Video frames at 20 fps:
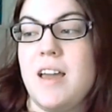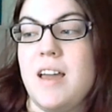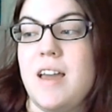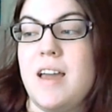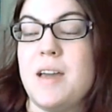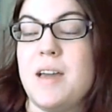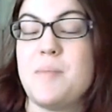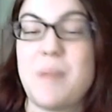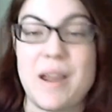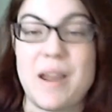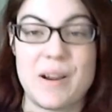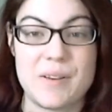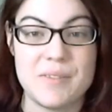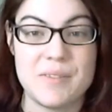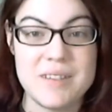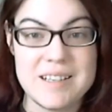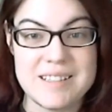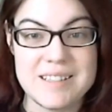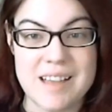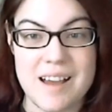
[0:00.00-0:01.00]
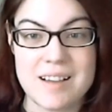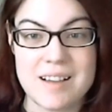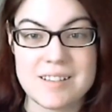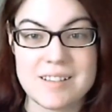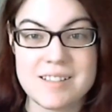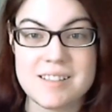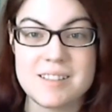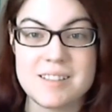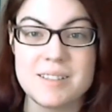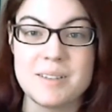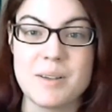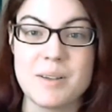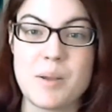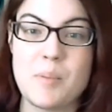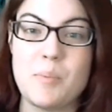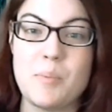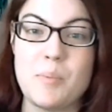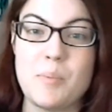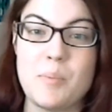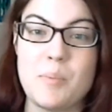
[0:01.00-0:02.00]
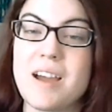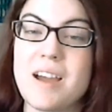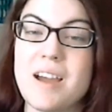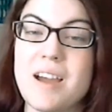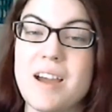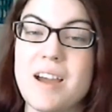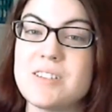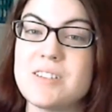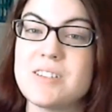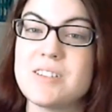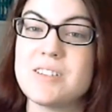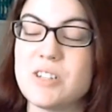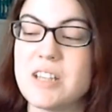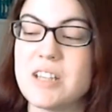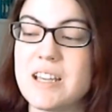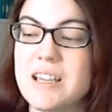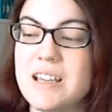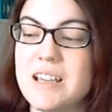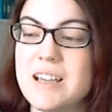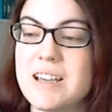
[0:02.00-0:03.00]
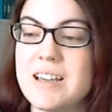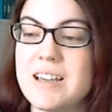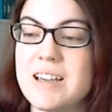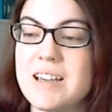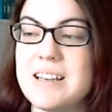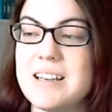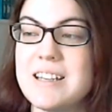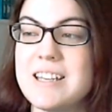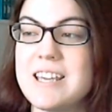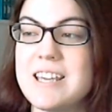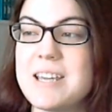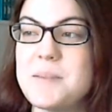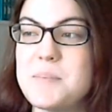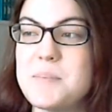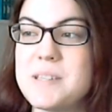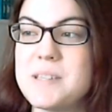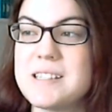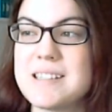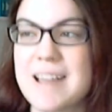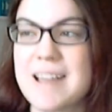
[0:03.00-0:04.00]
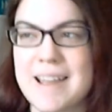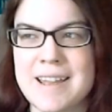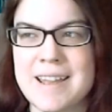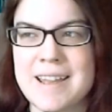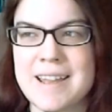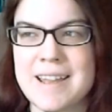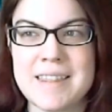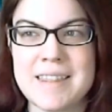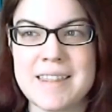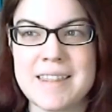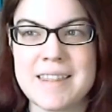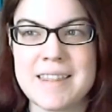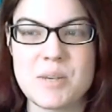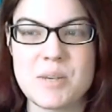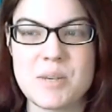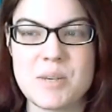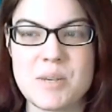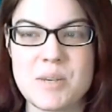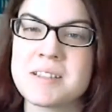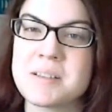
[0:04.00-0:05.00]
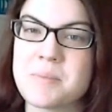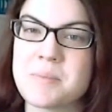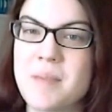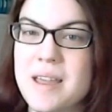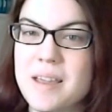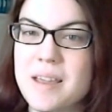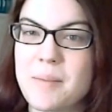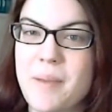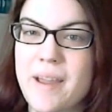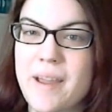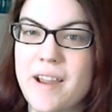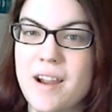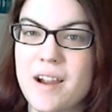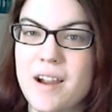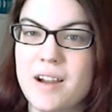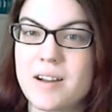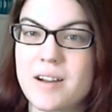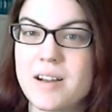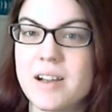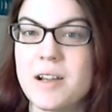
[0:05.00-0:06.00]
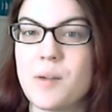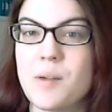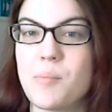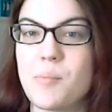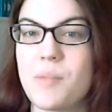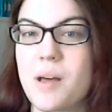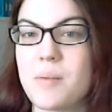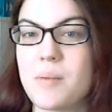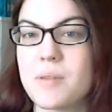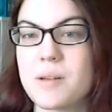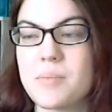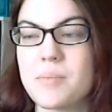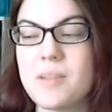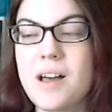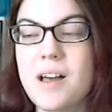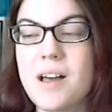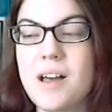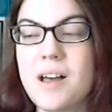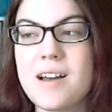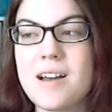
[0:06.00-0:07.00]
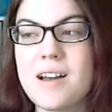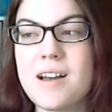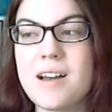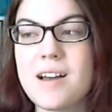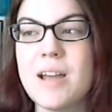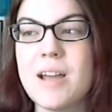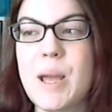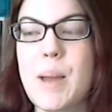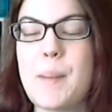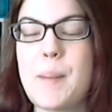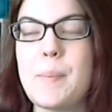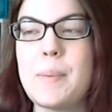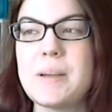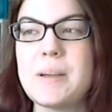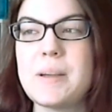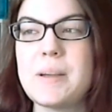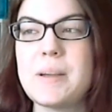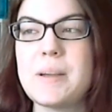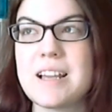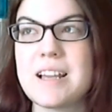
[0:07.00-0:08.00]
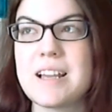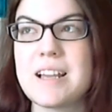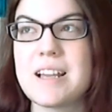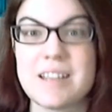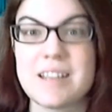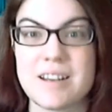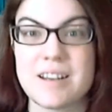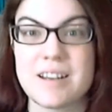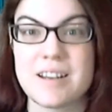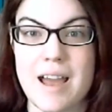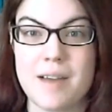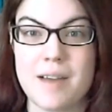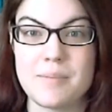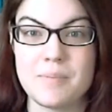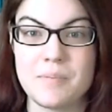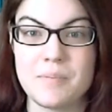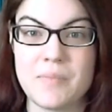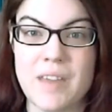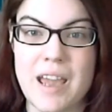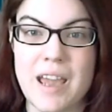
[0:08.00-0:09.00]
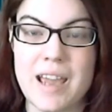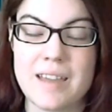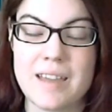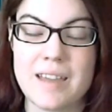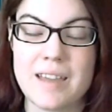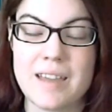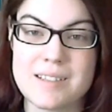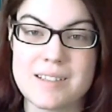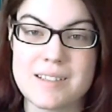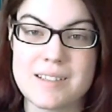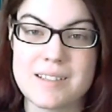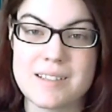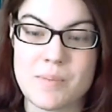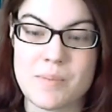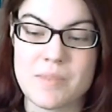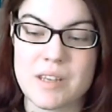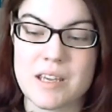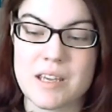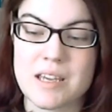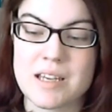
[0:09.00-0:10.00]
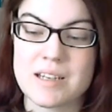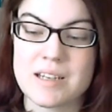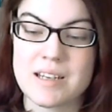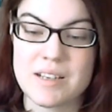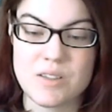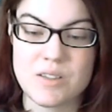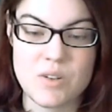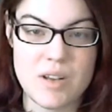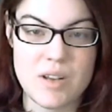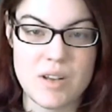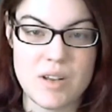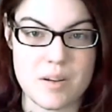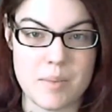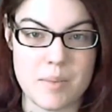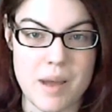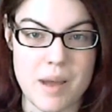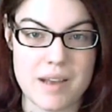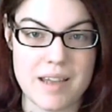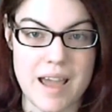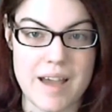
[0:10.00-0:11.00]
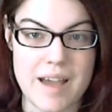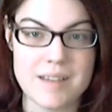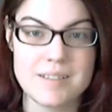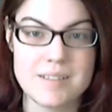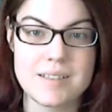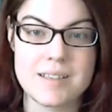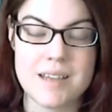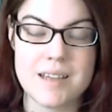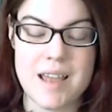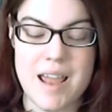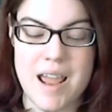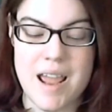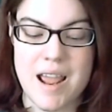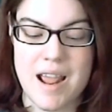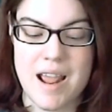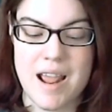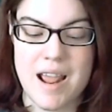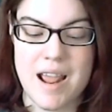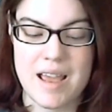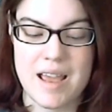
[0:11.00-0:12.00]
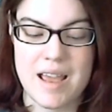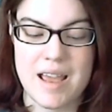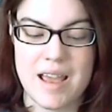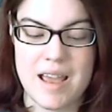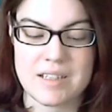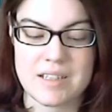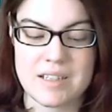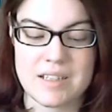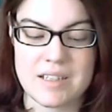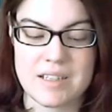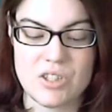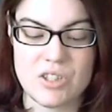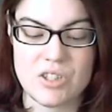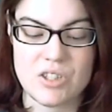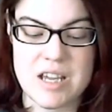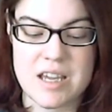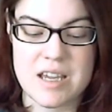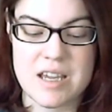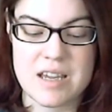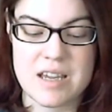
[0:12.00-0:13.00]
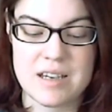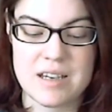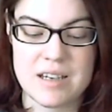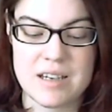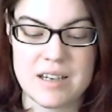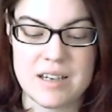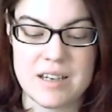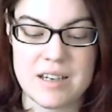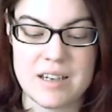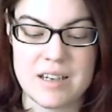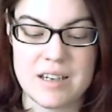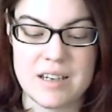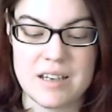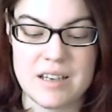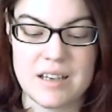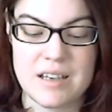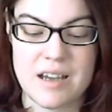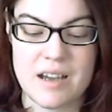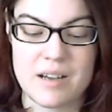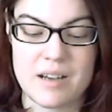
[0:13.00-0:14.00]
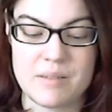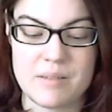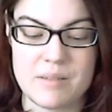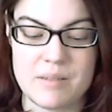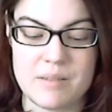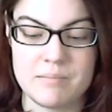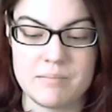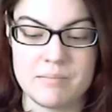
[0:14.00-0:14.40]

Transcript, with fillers: a pair of knee socks because she keeps saying that she wants to make a pair, blah, blah, blah, but she hasn't done it yet. Haley is from the Knit Two Together podcast, and she um,